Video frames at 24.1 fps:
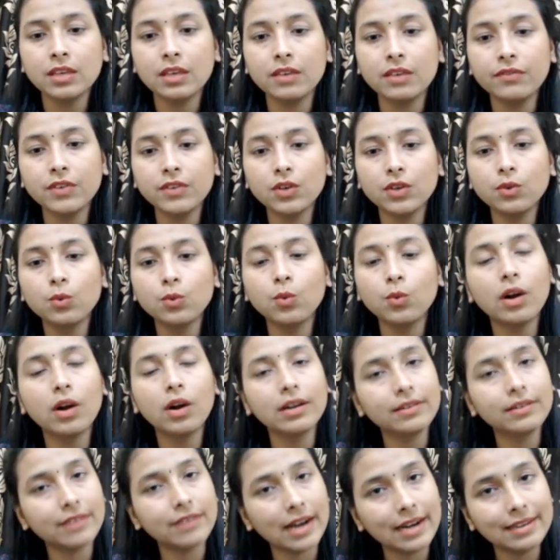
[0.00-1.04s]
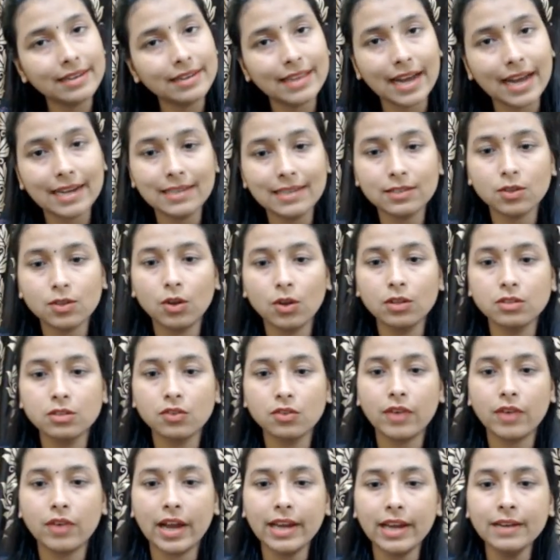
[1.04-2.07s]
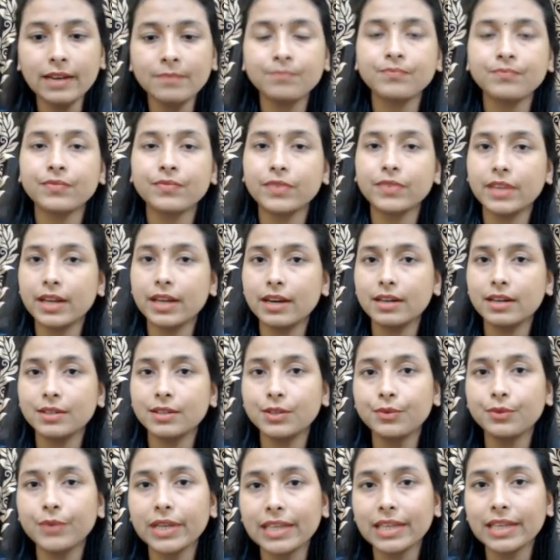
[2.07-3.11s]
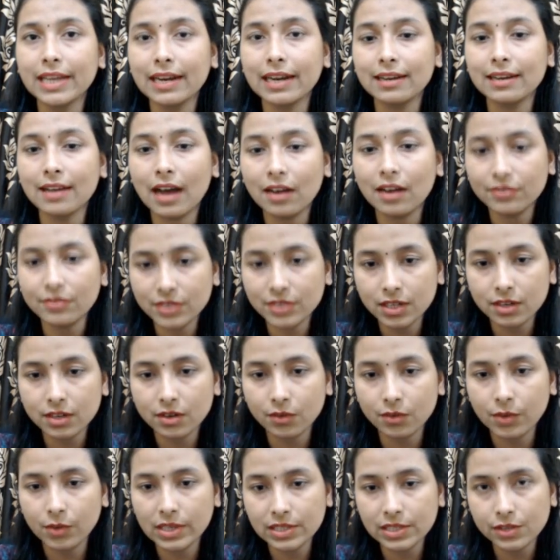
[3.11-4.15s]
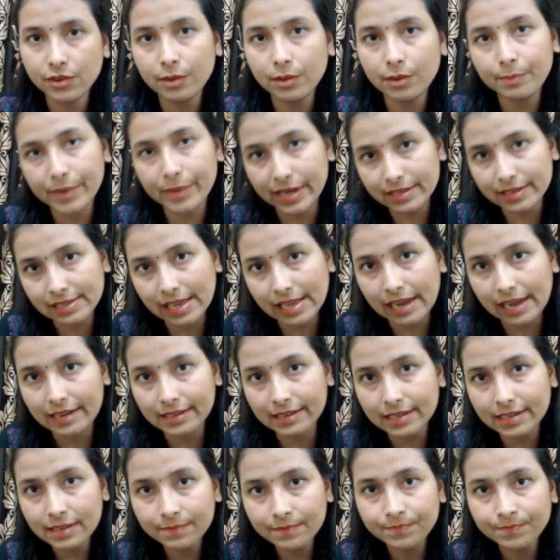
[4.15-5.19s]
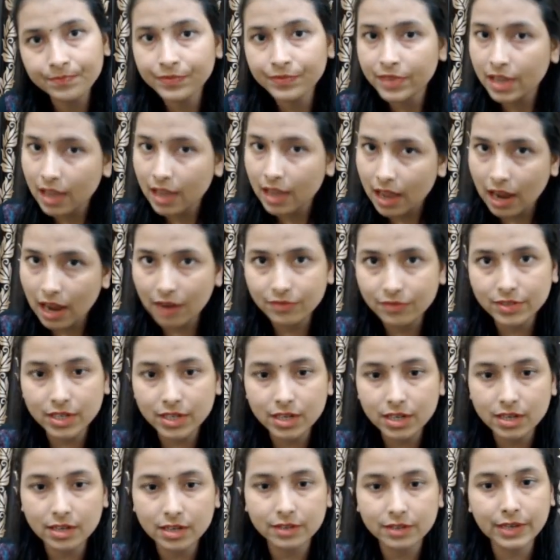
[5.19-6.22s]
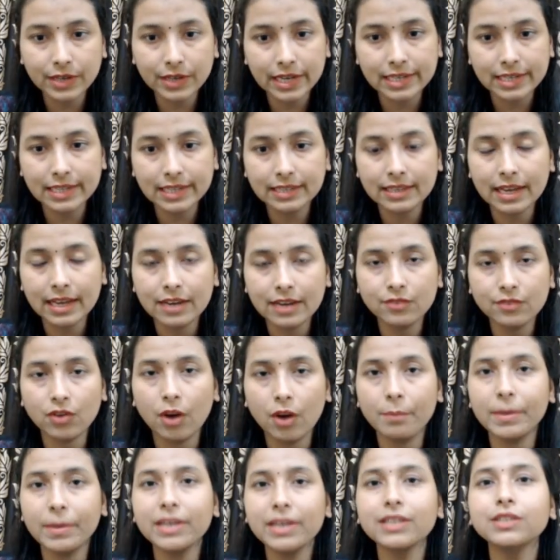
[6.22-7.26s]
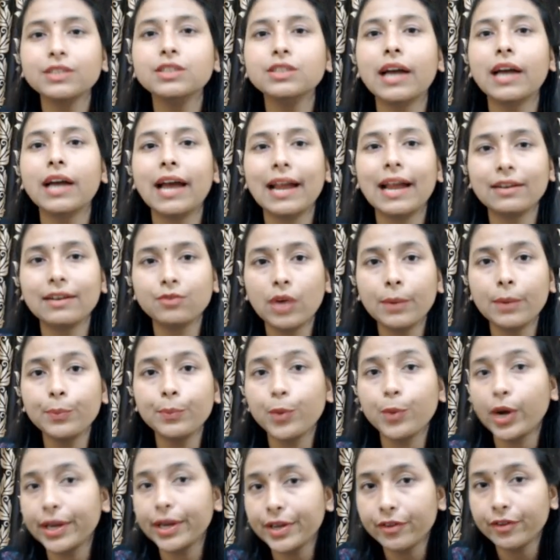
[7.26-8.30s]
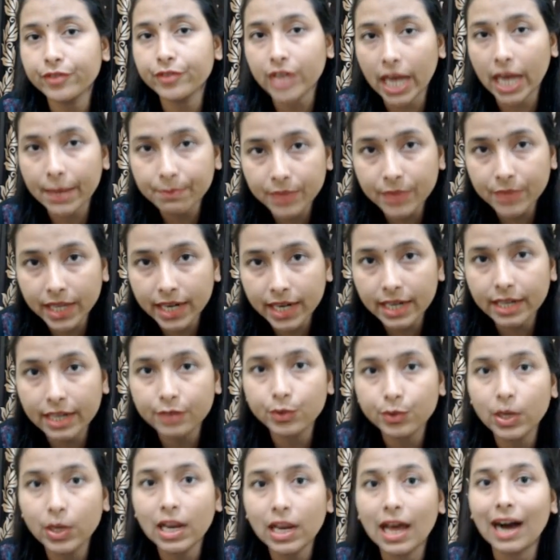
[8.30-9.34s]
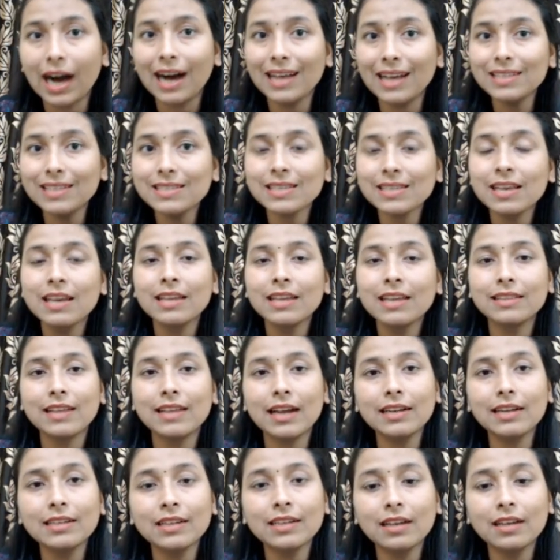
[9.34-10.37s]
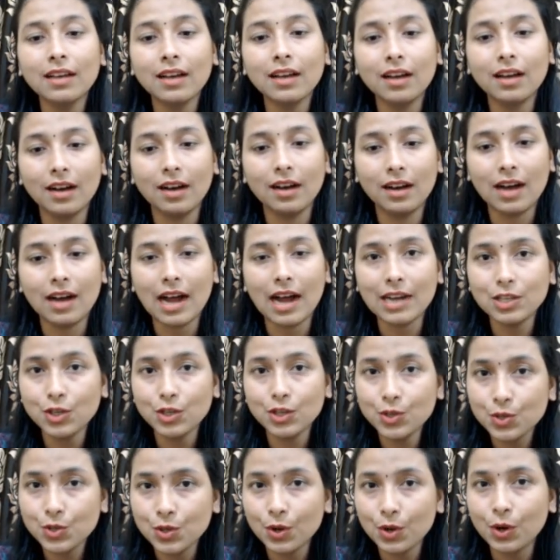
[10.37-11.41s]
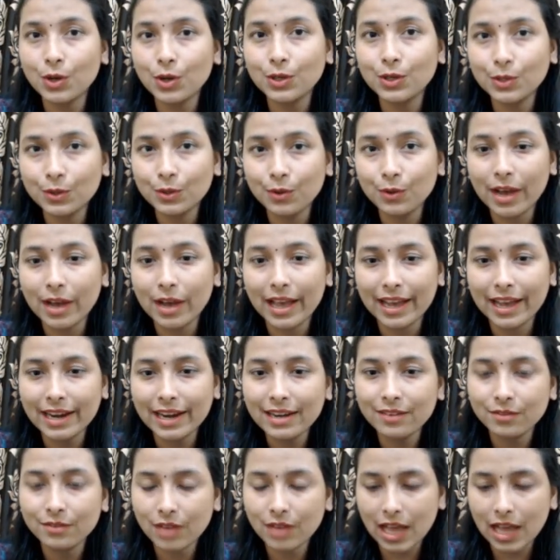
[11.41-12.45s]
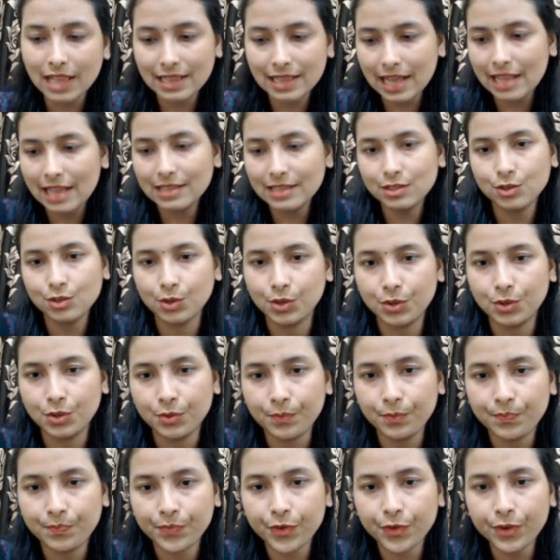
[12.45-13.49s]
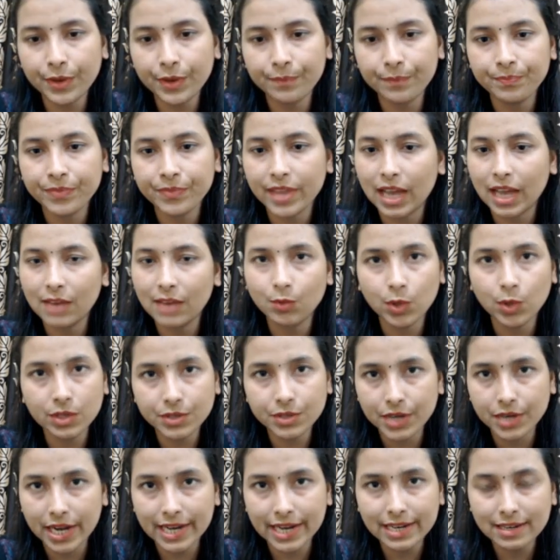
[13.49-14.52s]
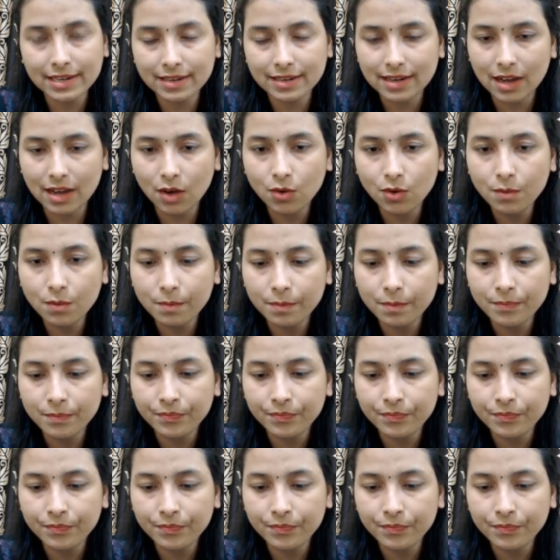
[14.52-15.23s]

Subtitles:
if you want, right, that is also fine. There you will get, after once you will press enter, after creating the environment, at one point of time there it will ask that are you sure to go ahead. I'll show you. Okay, I won't write now